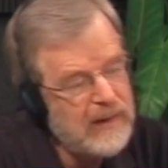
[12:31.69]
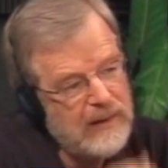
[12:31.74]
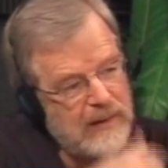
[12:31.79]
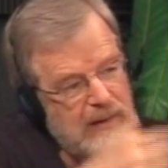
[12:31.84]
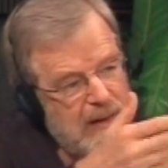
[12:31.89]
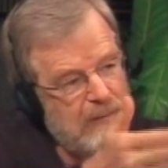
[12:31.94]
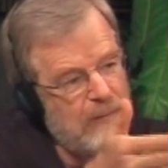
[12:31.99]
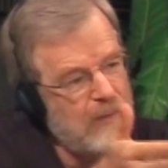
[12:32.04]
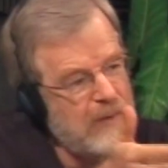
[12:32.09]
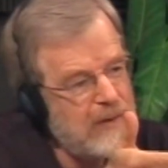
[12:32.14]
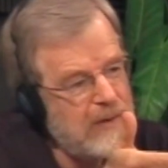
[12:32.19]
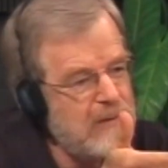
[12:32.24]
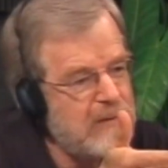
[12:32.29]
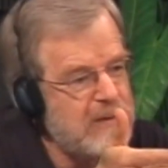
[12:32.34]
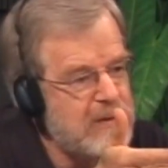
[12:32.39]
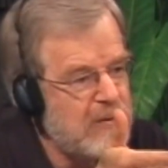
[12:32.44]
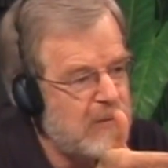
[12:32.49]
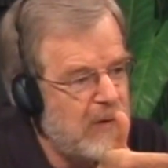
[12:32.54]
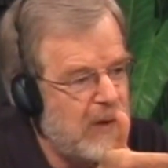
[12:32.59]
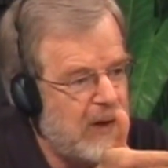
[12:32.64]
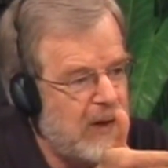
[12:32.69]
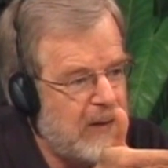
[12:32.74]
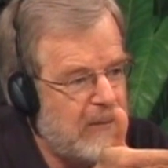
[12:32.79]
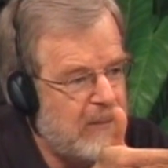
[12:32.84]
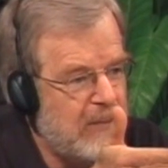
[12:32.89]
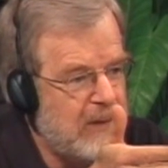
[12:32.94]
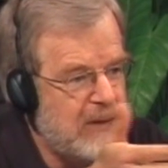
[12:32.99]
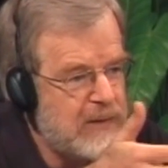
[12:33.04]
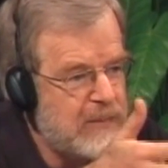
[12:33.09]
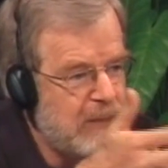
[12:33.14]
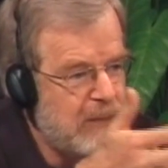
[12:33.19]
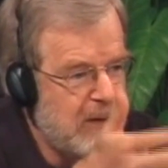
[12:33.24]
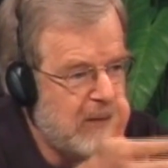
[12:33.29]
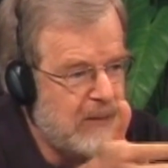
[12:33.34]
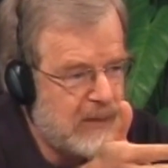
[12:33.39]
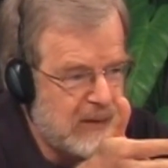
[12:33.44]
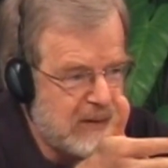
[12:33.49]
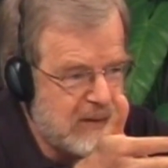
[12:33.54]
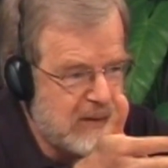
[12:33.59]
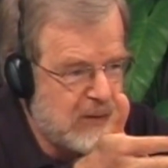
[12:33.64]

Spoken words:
Dave, what you described, this